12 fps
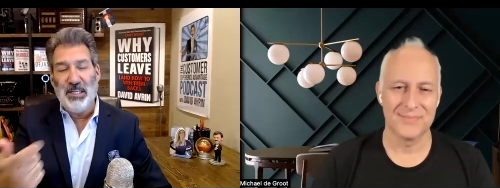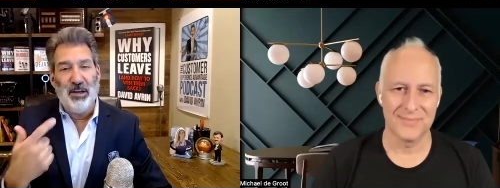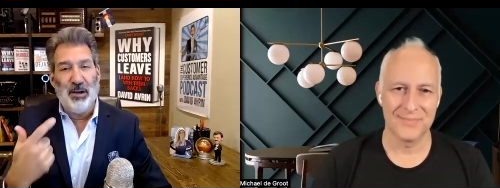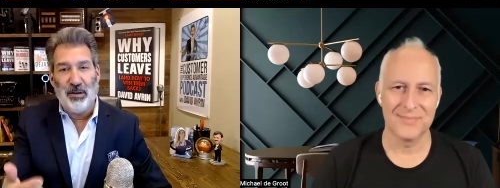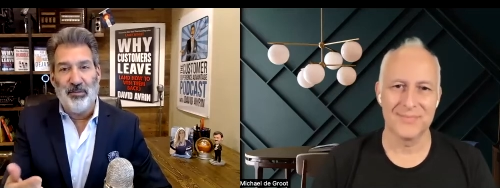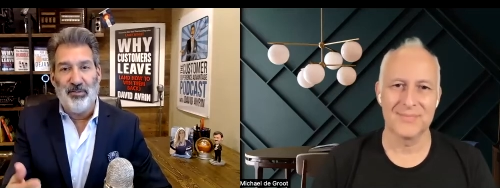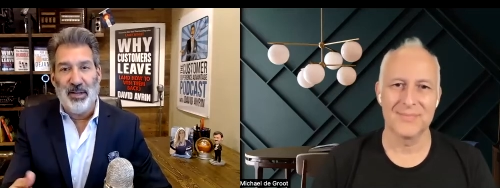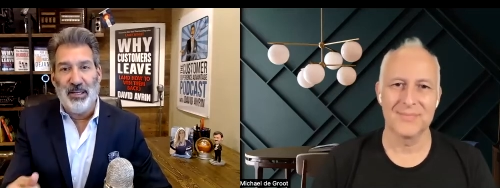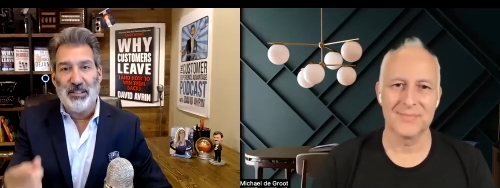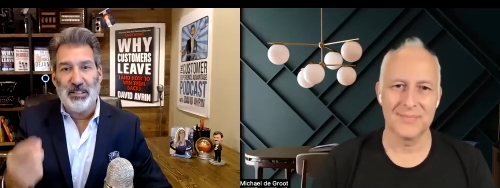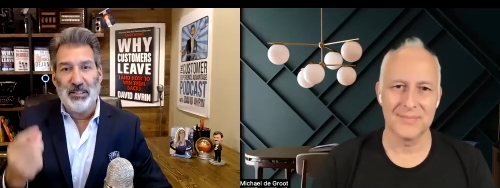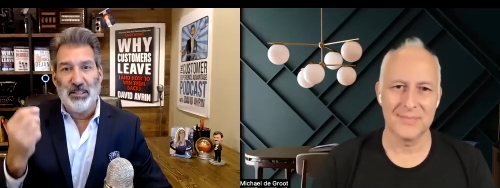Speaker 1: on their
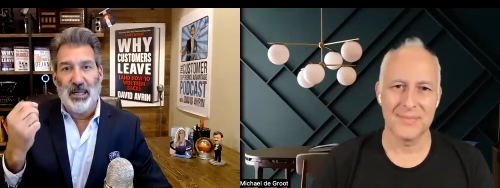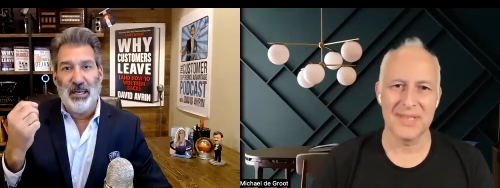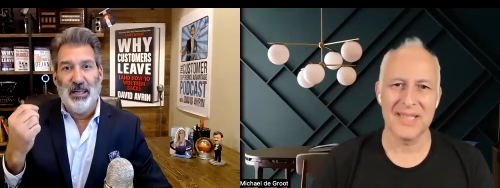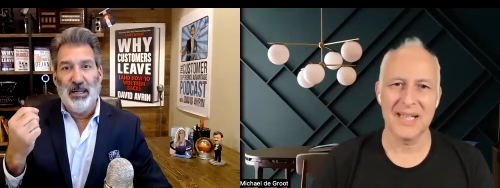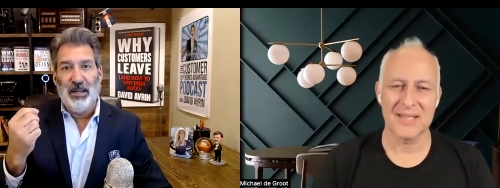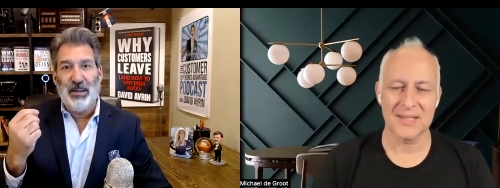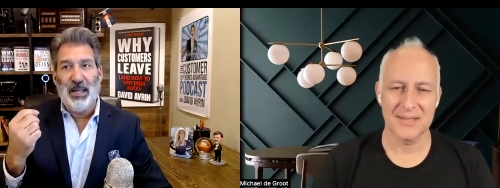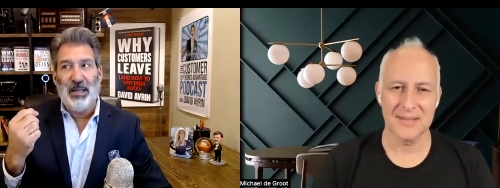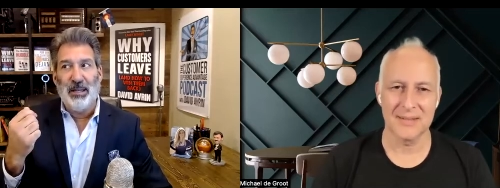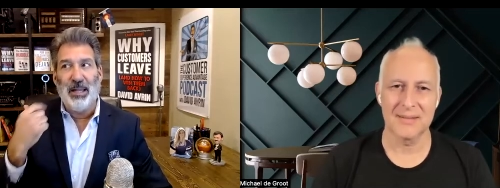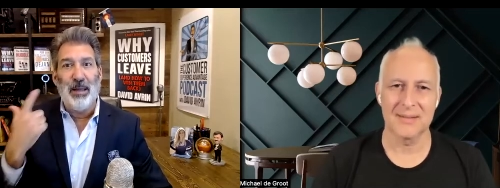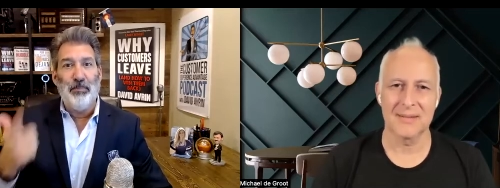faces that, yes. that
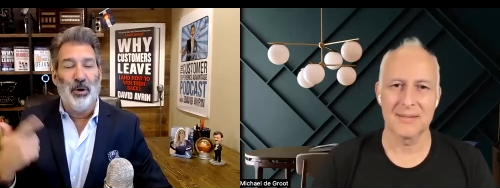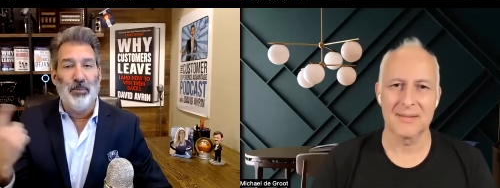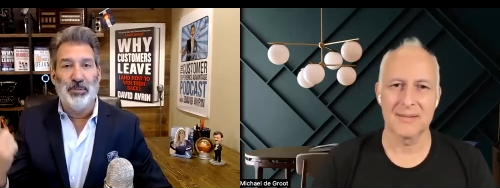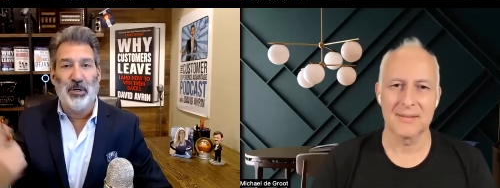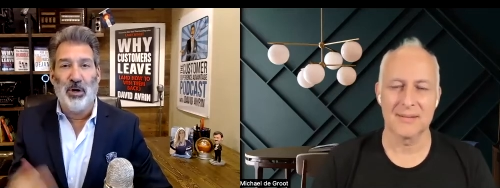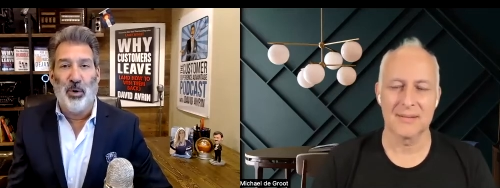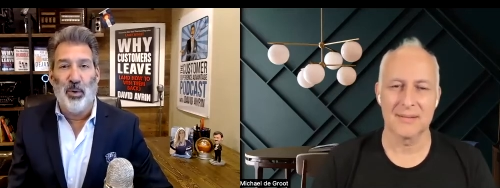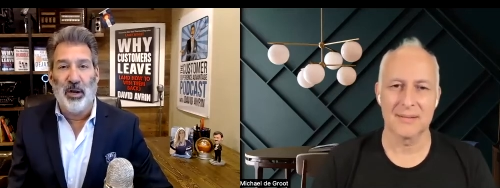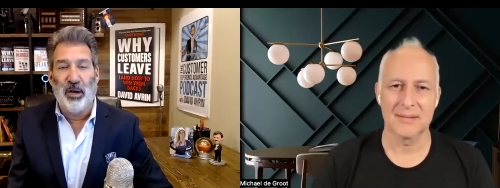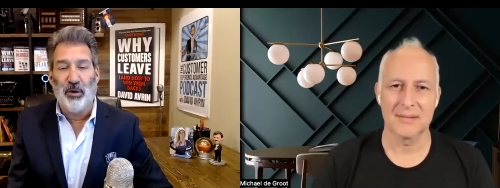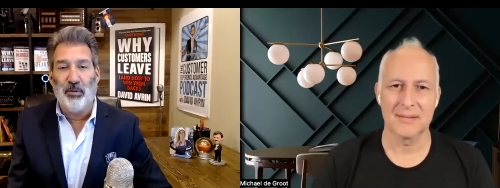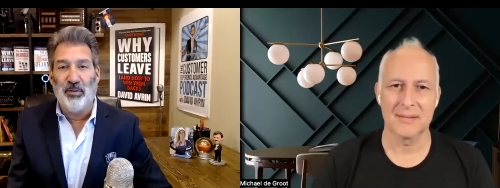light bulbs are going
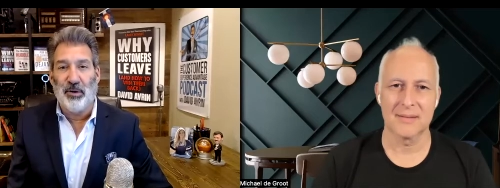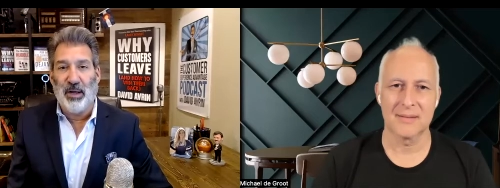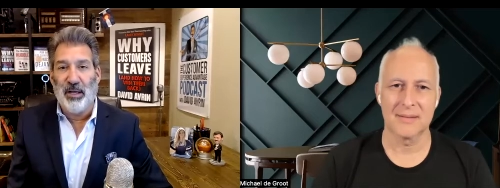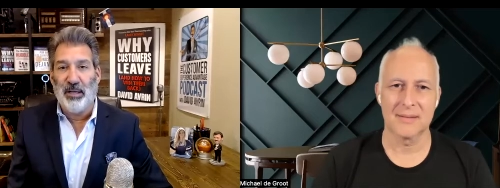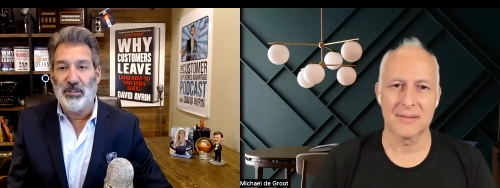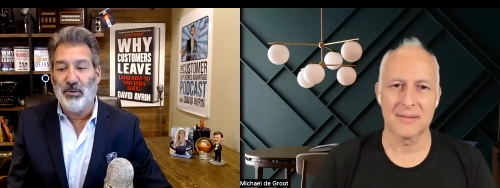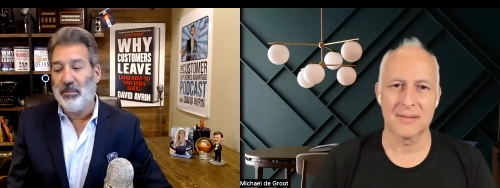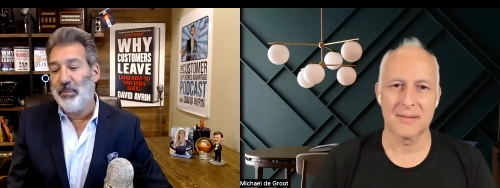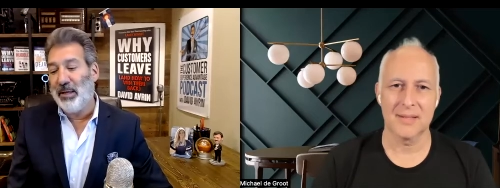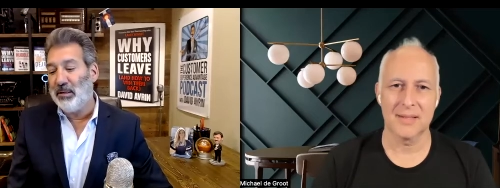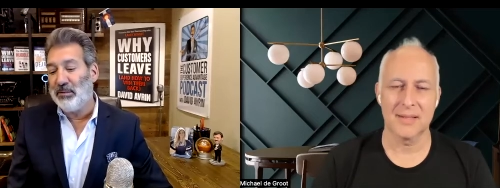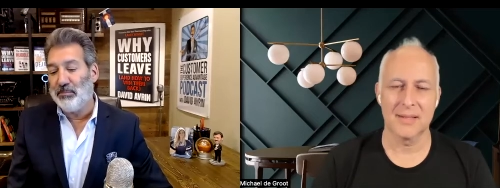on over their head. So it made
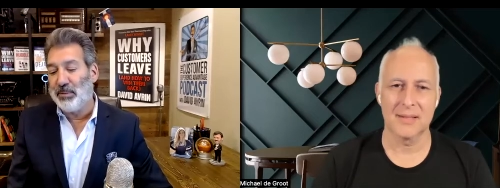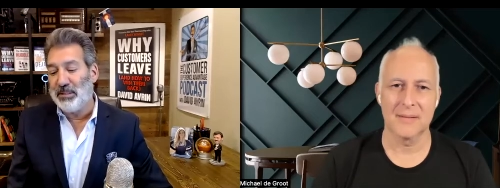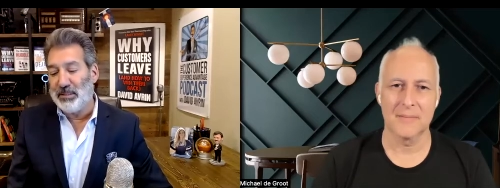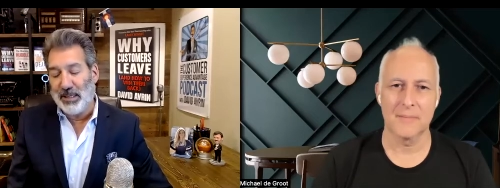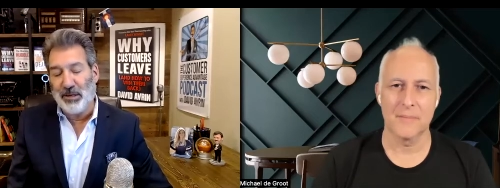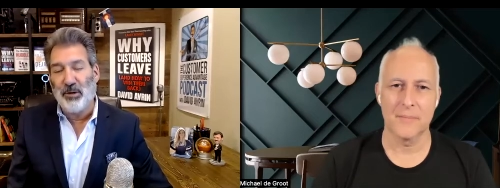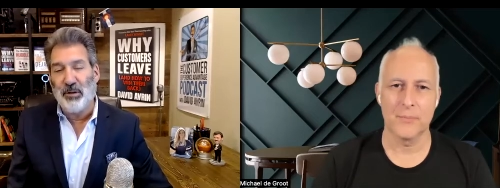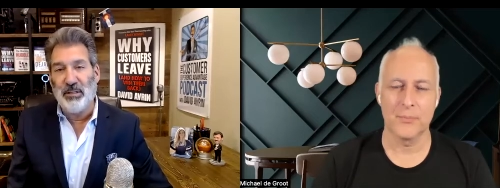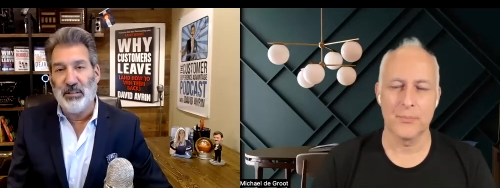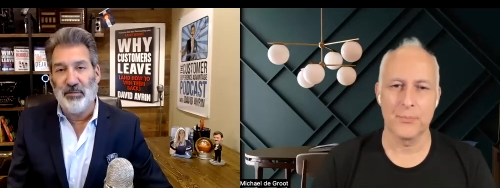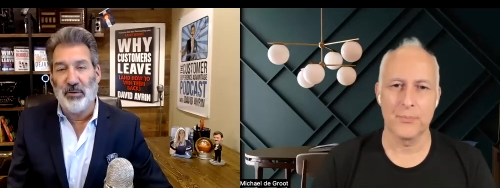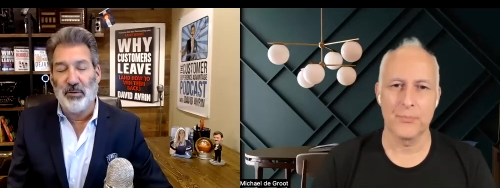it yeah. particularly
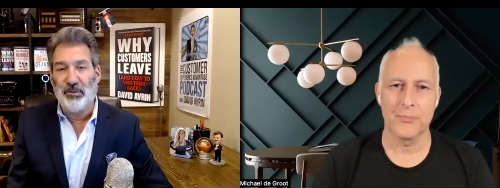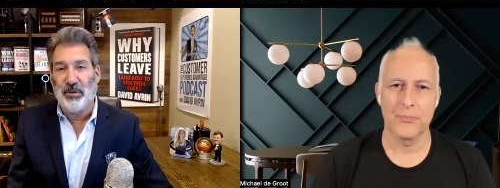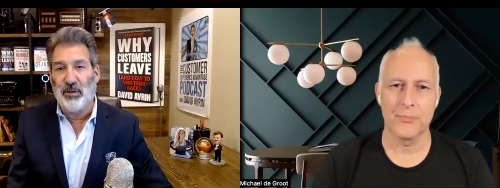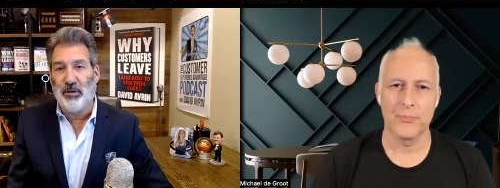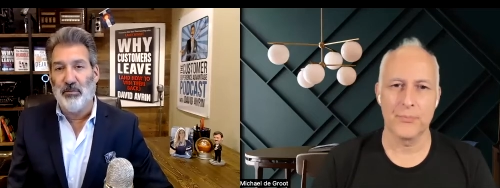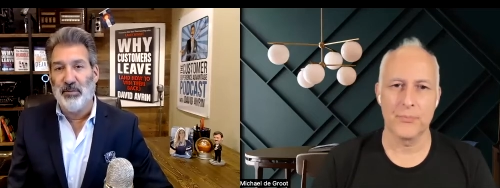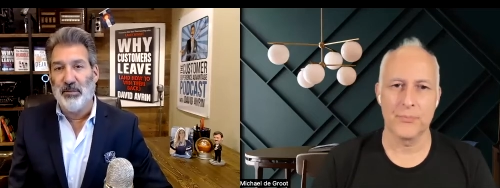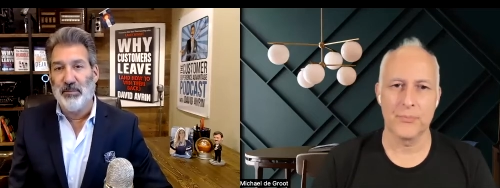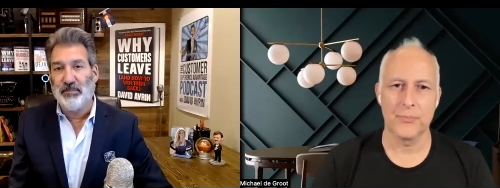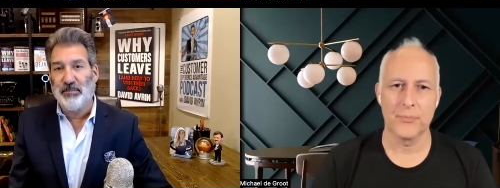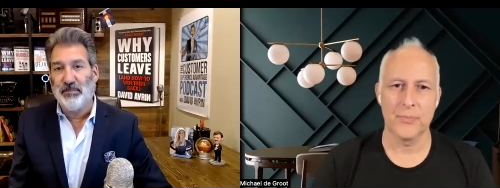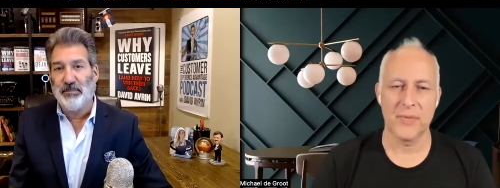difficult during COVID.
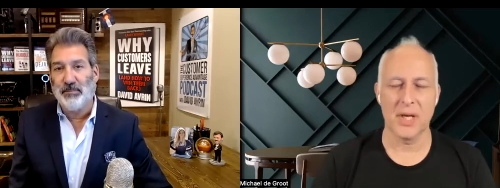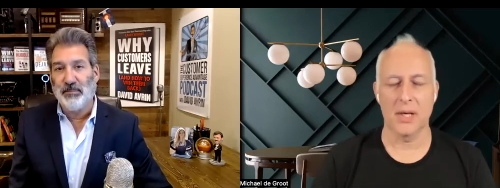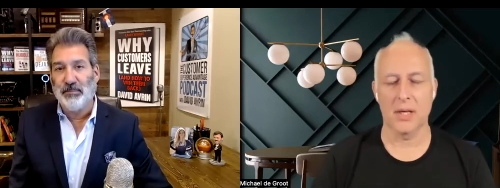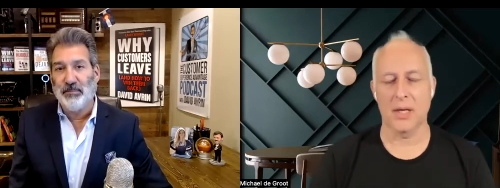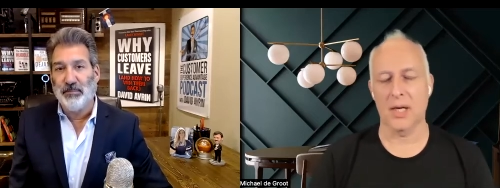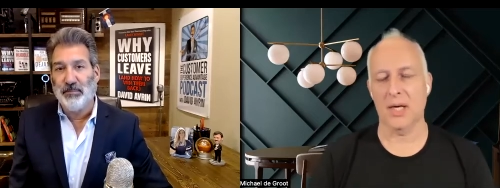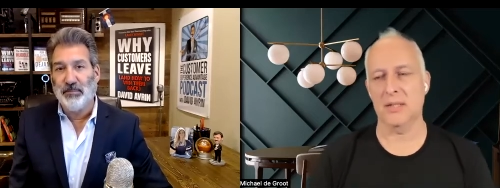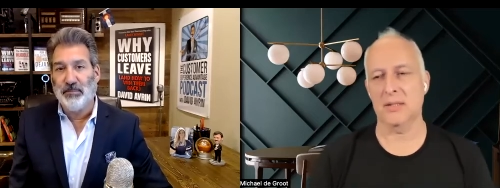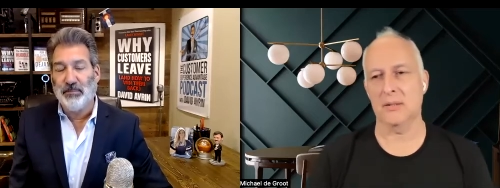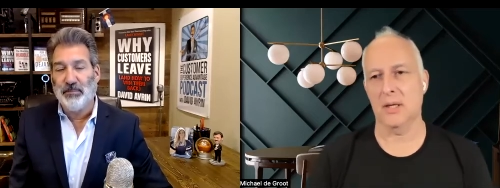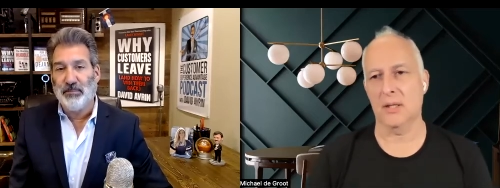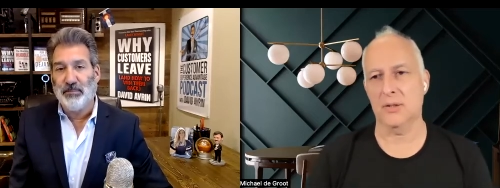
Speaker 2: Yeah,
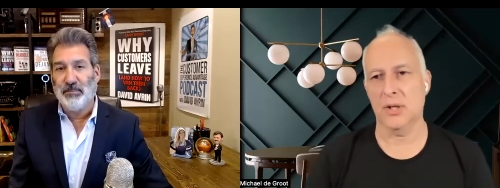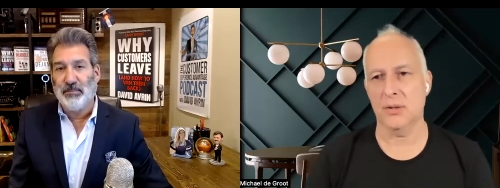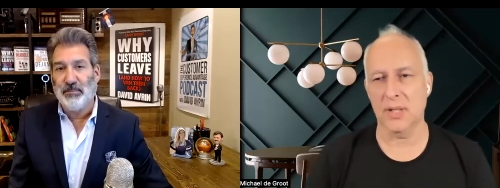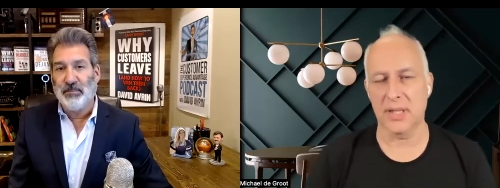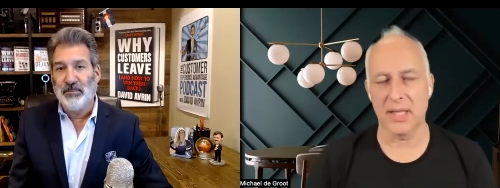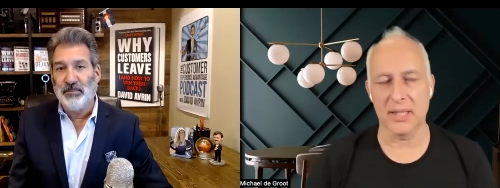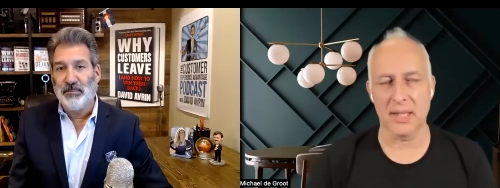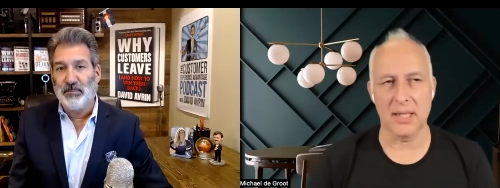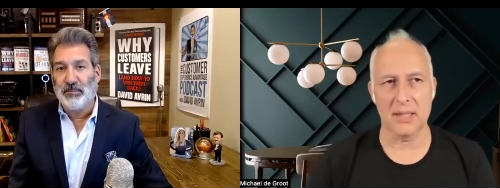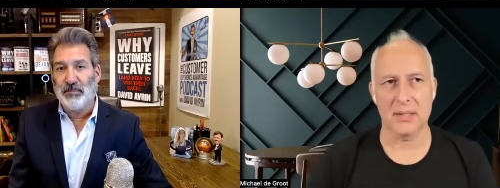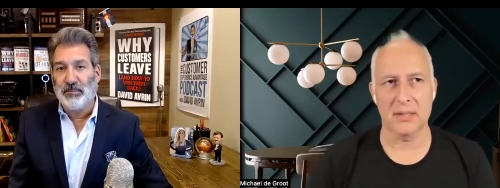I, I totally get that.